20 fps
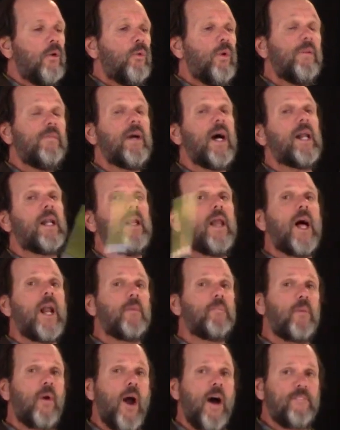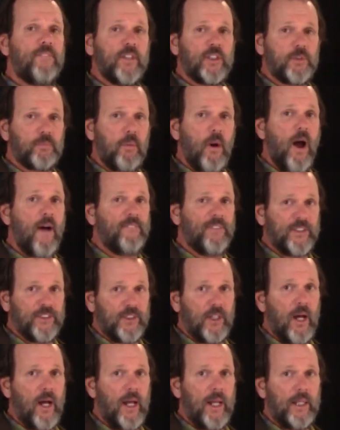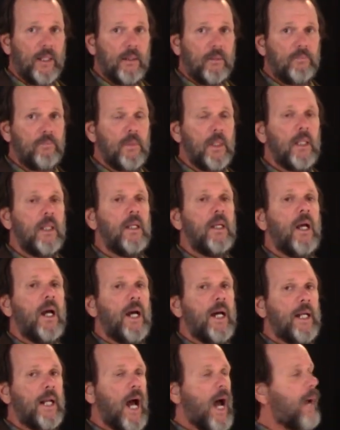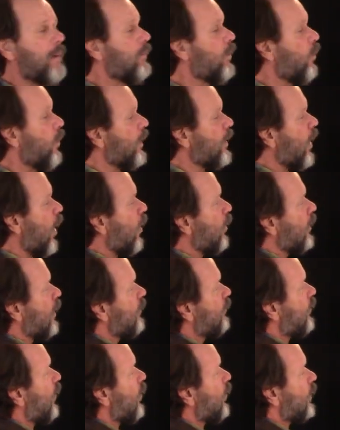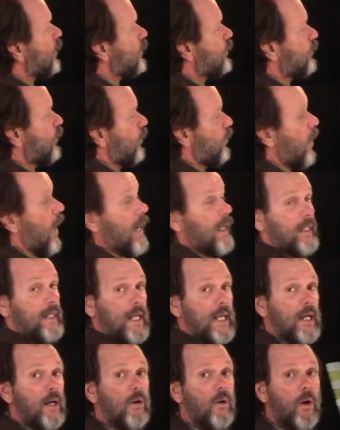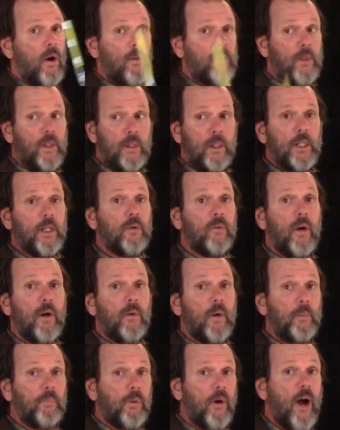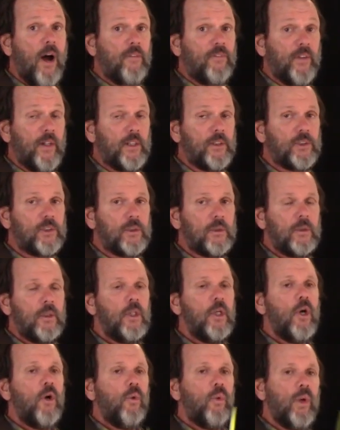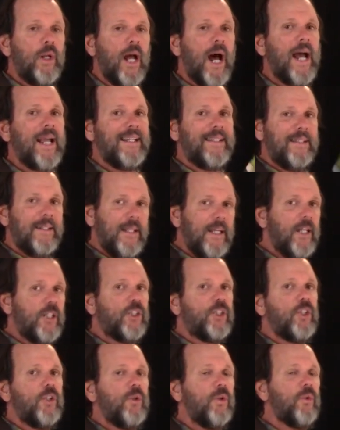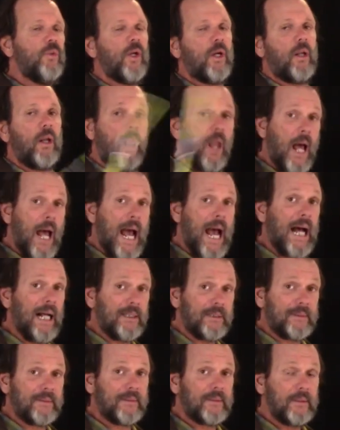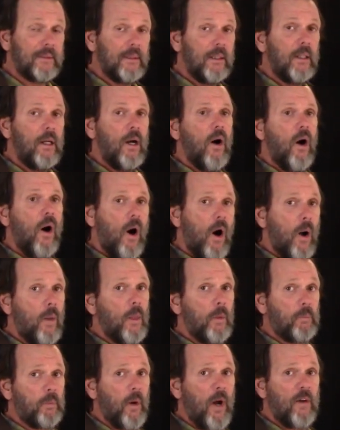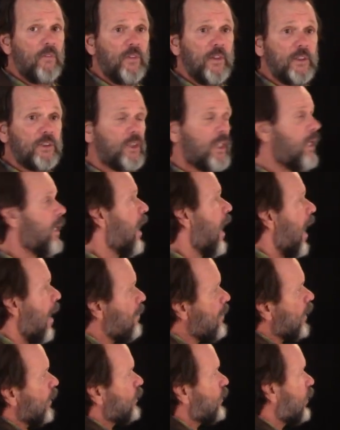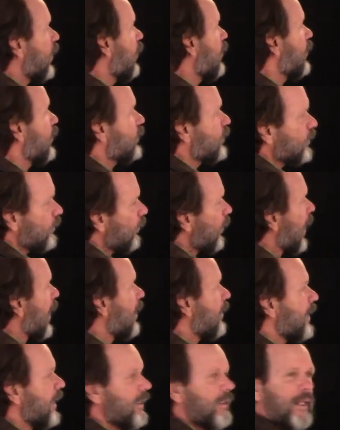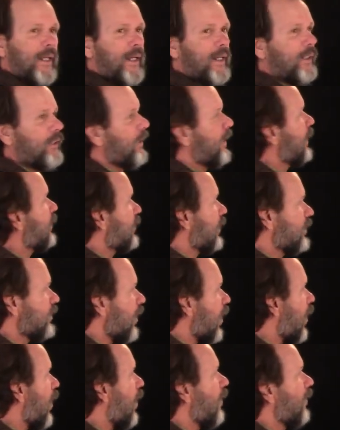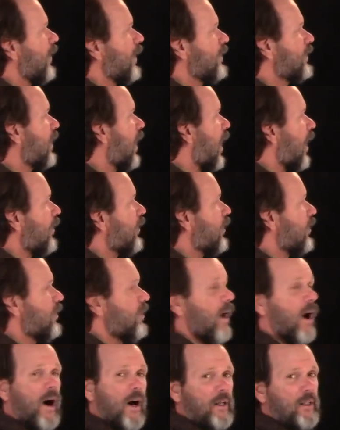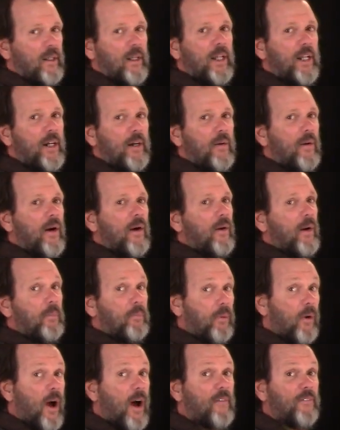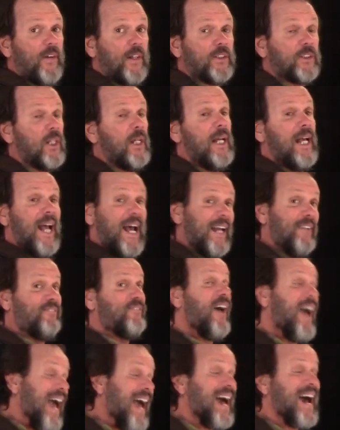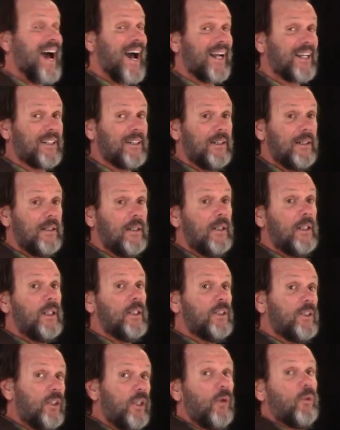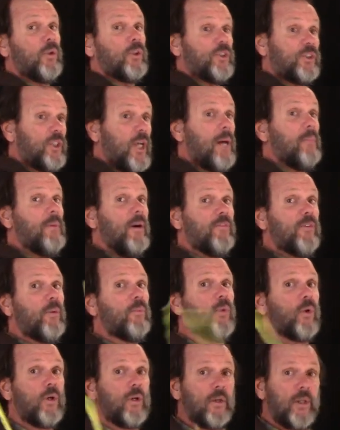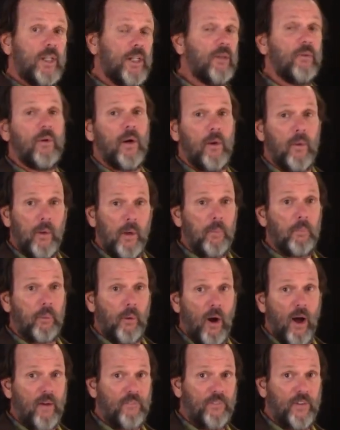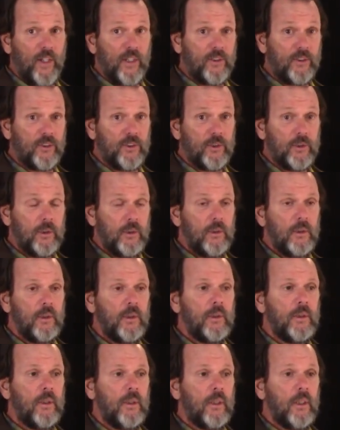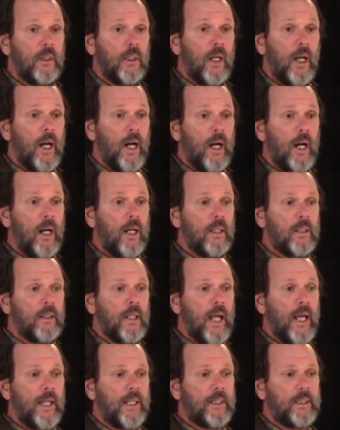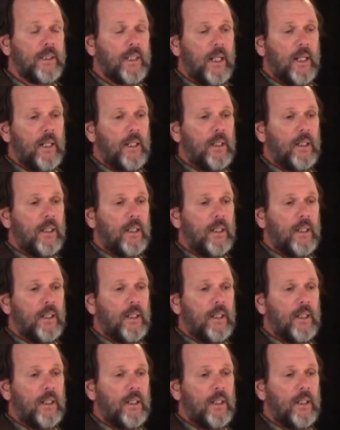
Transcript: we've got a lot of prophets prophesying. And I'm going to only focus for right now on the literary prophets. When I teach you the class on the prophets, I'm going to show you surrounding this is all these other non-literary prophets. In fact, some of them were literary prophets, like